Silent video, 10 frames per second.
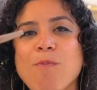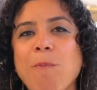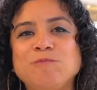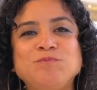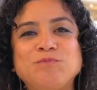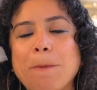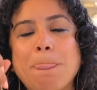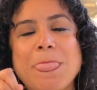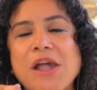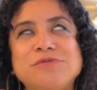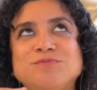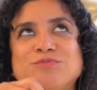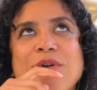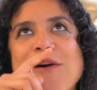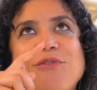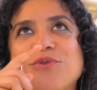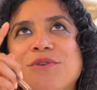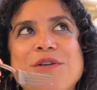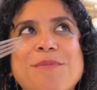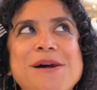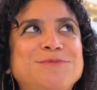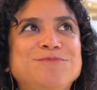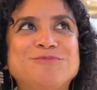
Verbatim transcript: I have to do another bite.